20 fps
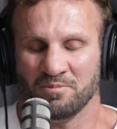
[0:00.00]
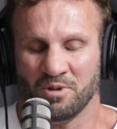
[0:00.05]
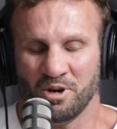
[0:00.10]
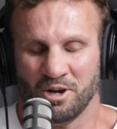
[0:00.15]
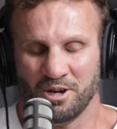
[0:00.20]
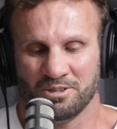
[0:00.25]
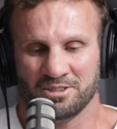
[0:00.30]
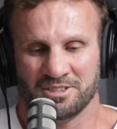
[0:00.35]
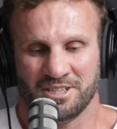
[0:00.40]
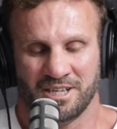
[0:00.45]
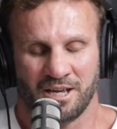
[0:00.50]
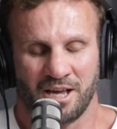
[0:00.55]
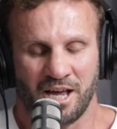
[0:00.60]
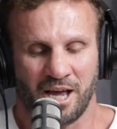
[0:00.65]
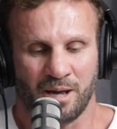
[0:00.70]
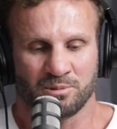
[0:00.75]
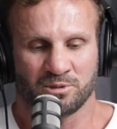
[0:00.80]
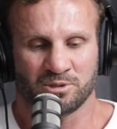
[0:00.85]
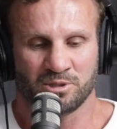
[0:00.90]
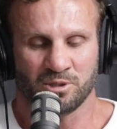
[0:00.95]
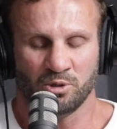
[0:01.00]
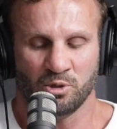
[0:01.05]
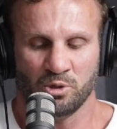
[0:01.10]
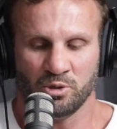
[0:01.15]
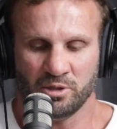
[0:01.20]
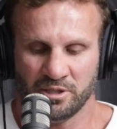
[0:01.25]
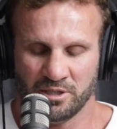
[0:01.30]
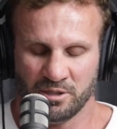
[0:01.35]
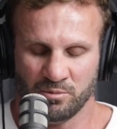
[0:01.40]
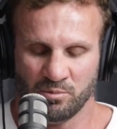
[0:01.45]
Well, yeah,
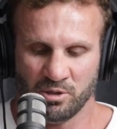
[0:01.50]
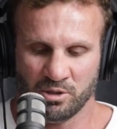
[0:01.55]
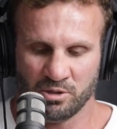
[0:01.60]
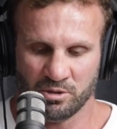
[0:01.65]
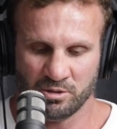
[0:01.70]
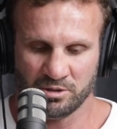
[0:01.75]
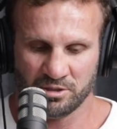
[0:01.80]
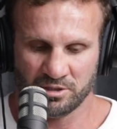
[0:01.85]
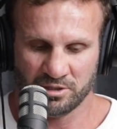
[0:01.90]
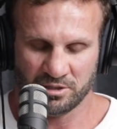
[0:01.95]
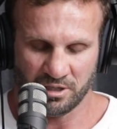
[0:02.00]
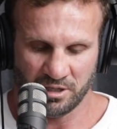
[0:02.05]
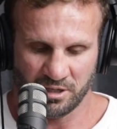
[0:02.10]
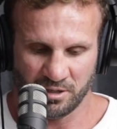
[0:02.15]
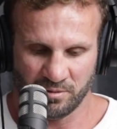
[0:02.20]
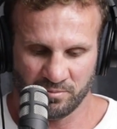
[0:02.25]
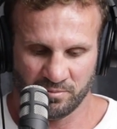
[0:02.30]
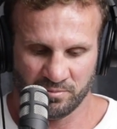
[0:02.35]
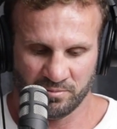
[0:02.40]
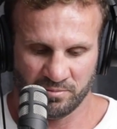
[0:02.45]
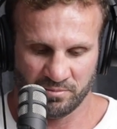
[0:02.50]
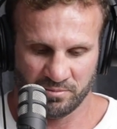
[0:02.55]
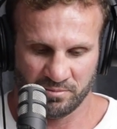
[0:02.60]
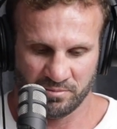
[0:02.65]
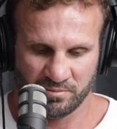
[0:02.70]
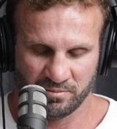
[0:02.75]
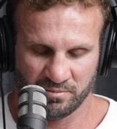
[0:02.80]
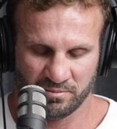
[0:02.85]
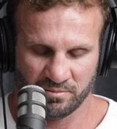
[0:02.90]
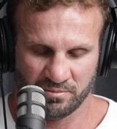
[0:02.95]
absolutely. Because
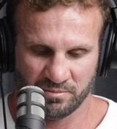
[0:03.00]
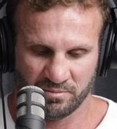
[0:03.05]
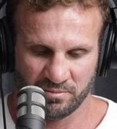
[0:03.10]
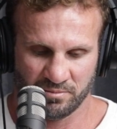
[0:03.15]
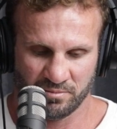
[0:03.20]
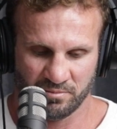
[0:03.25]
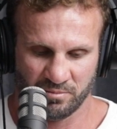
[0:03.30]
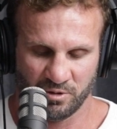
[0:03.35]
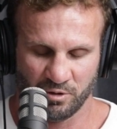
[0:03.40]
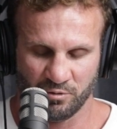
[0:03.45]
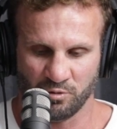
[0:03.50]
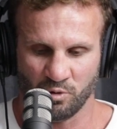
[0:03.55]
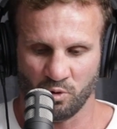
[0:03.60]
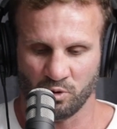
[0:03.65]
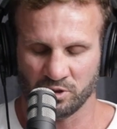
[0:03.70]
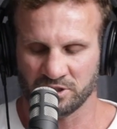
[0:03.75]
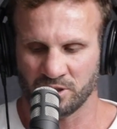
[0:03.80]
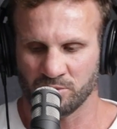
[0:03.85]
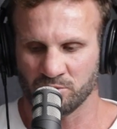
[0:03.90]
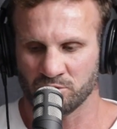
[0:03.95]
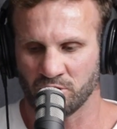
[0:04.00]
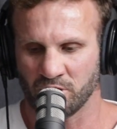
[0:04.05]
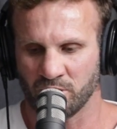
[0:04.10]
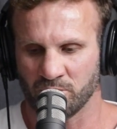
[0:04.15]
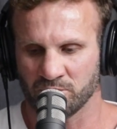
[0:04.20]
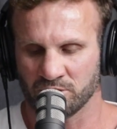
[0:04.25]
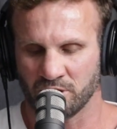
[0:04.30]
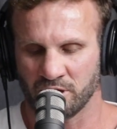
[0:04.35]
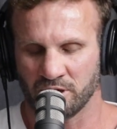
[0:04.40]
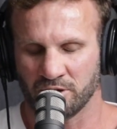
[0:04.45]
before,
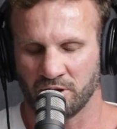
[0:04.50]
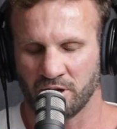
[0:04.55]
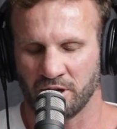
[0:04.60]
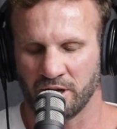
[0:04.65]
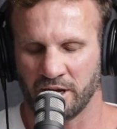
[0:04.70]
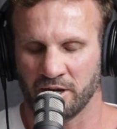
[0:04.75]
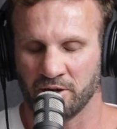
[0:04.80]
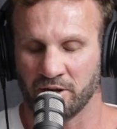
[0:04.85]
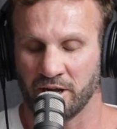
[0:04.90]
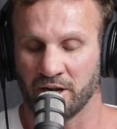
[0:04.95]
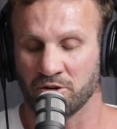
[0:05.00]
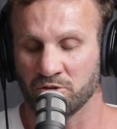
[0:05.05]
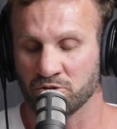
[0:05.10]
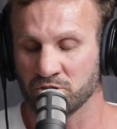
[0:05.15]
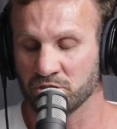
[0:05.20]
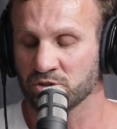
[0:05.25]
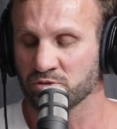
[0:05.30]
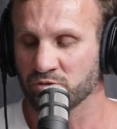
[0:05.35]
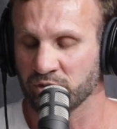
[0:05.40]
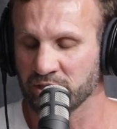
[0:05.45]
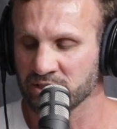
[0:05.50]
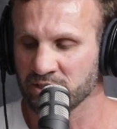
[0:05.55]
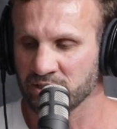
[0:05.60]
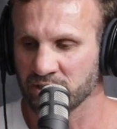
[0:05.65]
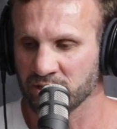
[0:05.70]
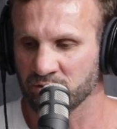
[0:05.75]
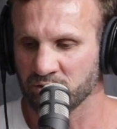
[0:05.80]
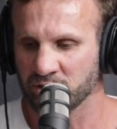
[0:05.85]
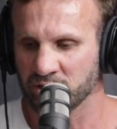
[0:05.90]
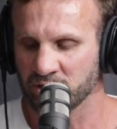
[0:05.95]
sometimes I just
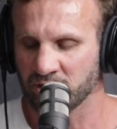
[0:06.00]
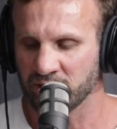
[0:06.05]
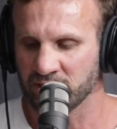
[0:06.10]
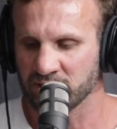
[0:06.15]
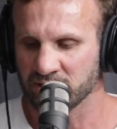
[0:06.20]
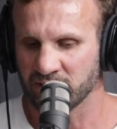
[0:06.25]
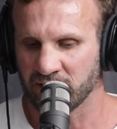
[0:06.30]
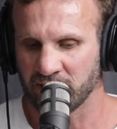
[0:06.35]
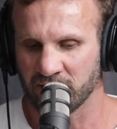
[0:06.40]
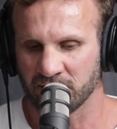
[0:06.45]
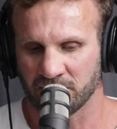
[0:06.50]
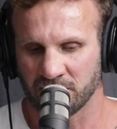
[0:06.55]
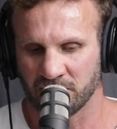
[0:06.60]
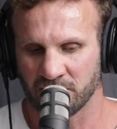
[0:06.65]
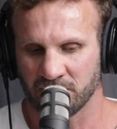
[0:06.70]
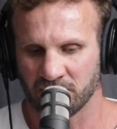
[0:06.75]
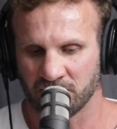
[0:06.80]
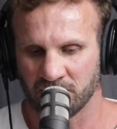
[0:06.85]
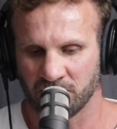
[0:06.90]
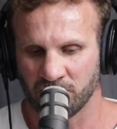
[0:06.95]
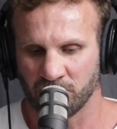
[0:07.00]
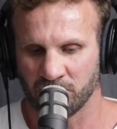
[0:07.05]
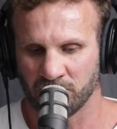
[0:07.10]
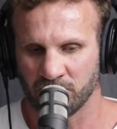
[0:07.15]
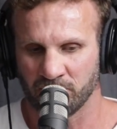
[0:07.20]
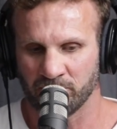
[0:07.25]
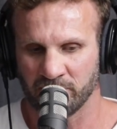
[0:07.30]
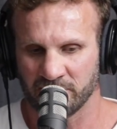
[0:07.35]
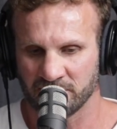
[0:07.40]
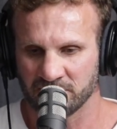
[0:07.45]
recently realized that you know,
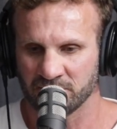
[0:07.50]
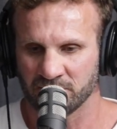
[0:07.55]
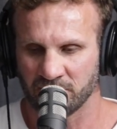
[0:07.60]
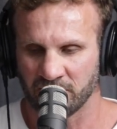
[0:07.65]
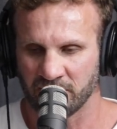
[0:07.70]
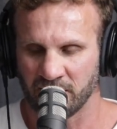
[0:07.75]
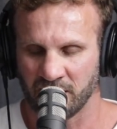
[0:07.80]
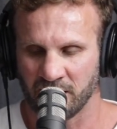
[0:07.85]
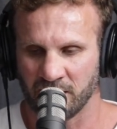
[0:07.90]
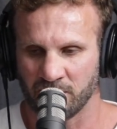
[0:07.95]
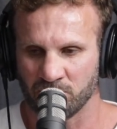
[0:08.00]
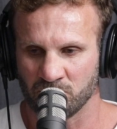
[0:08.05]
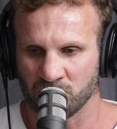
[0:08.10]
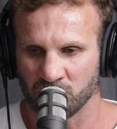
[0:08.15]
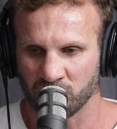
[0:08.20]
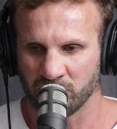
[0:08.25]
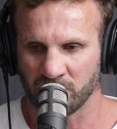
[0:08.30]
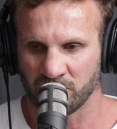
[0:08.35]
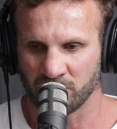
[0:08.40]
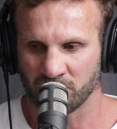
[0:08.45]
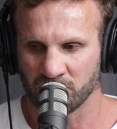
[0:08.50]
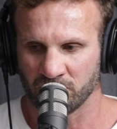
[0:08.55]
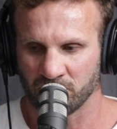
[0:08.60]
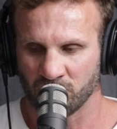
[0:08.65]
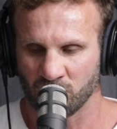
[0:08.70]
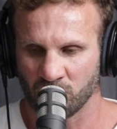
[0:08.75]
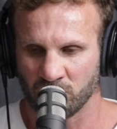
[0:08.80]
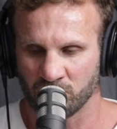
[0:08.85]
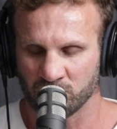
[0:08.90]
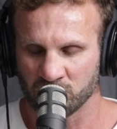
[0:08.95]
the busier I am doing
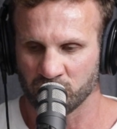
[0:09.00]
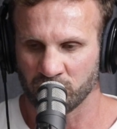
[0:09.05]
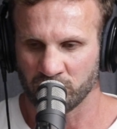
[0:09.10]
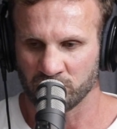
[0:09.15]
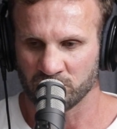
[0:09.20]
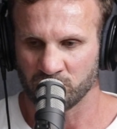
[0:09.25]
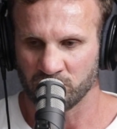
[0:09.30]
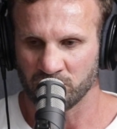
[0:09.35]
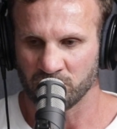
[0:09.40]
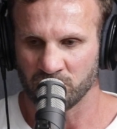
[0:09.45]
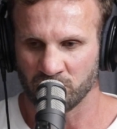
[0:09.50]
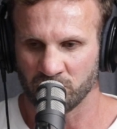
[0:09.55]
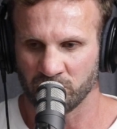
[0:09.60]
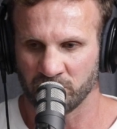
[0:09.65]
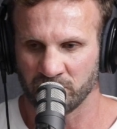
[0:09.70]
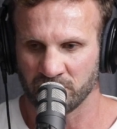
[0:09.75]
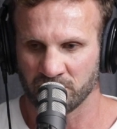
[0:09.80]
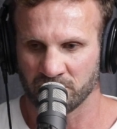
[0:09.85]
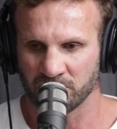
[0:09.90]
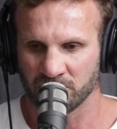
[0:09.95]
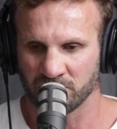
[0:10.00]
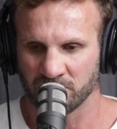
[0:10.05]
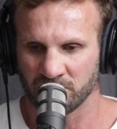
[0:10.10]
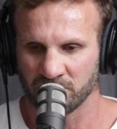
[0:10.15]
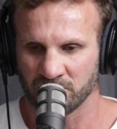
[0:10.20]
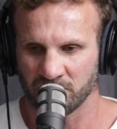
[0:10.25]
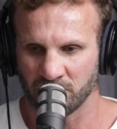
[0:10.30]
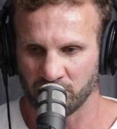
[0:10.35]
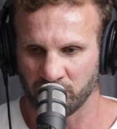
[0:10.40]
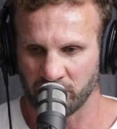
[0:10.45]
what I'm supposed to be doing,
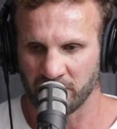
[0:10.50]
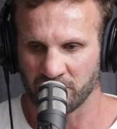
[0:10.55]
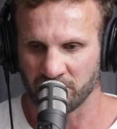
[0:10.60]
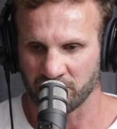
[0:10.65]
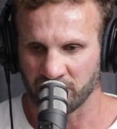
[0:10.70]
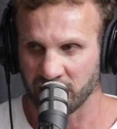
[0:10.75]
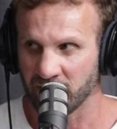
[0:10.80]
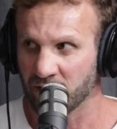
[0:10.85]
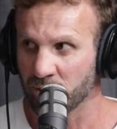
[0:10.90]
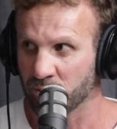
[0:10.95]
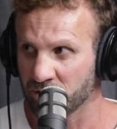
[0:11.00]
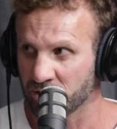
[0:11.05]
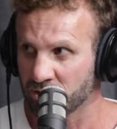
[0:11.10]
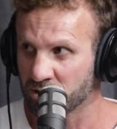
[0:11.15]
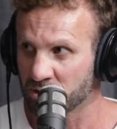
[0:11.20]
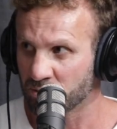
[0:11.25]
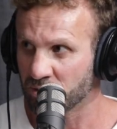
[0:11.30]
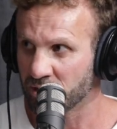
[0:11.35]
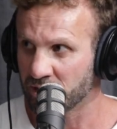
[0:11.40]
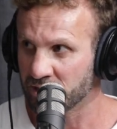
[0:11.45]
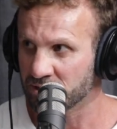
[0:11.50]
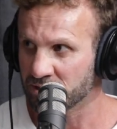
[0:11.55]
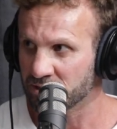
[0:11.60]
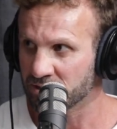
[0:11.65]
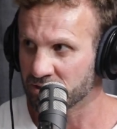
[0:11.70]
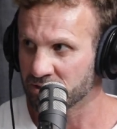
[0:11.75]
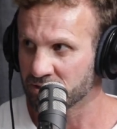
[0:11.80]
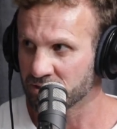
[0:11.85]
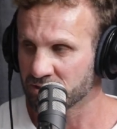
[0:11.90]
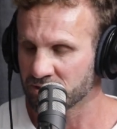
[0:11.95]
the better I am in those
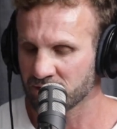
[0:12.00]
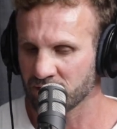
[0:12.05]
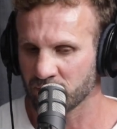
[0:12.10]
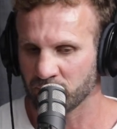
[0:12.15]
places.